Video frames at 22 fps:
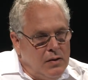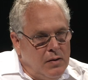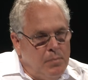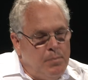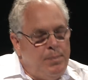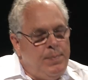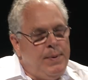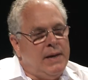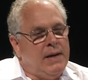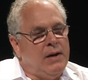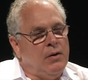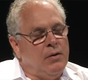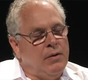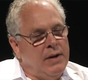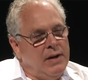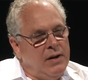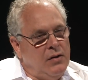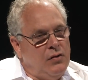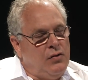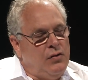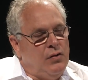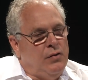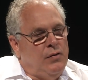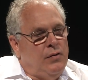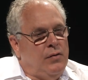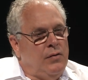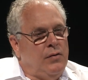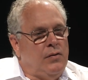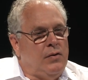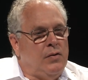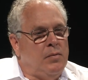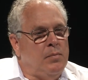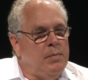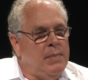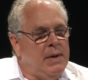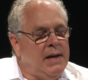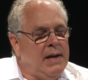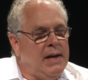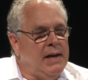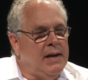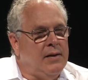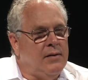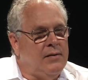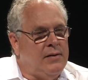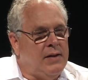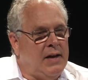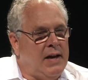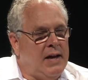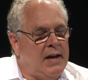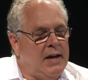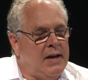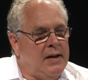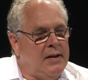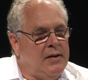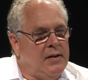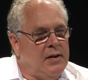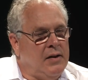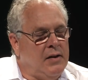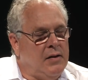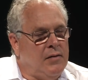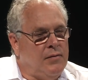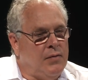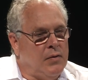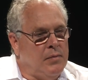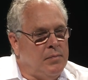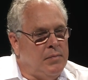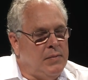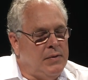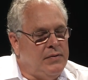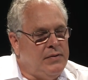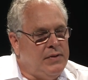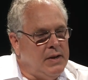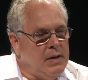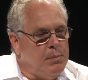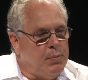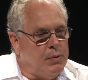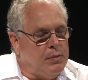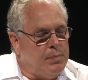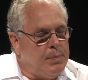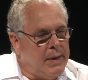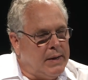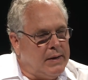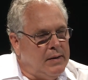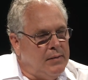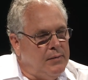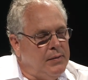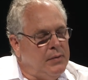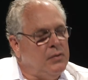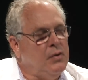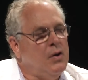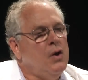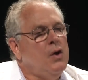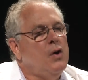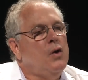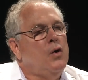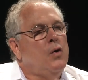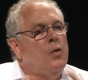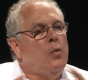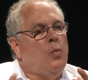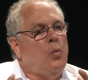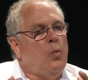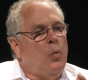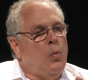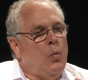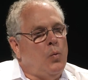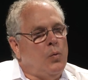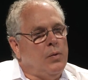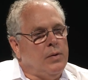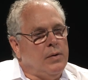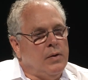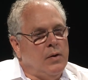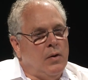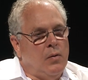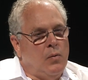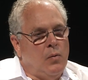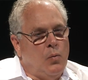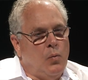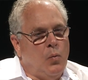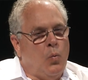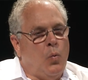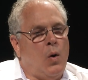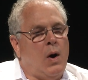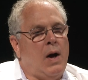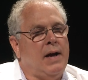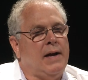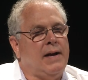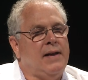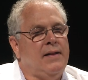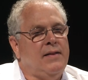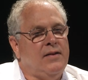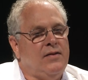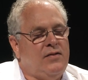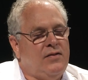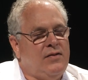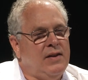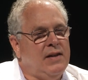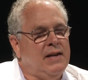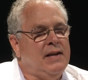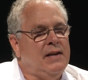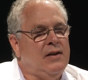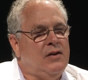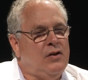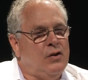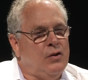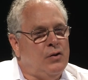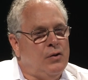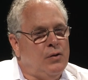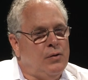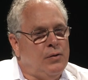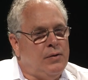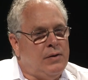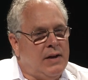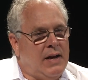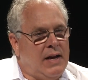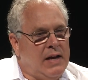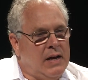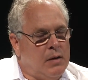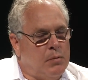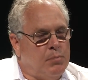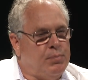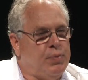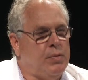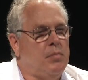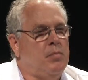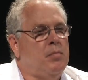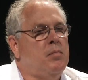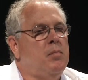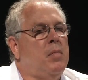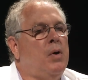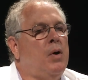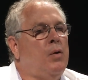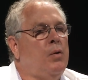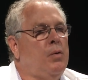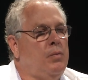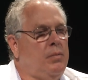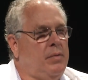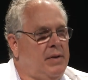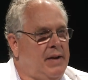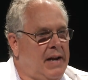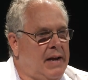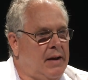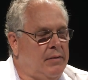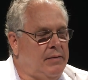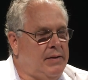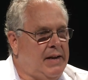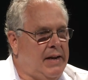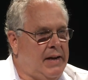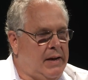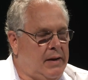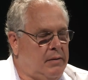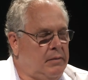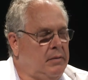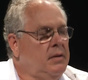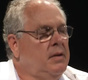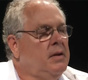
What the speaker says: bigger issue to me is that, from the city perspective, is, you know, what can the city do to help promote downtown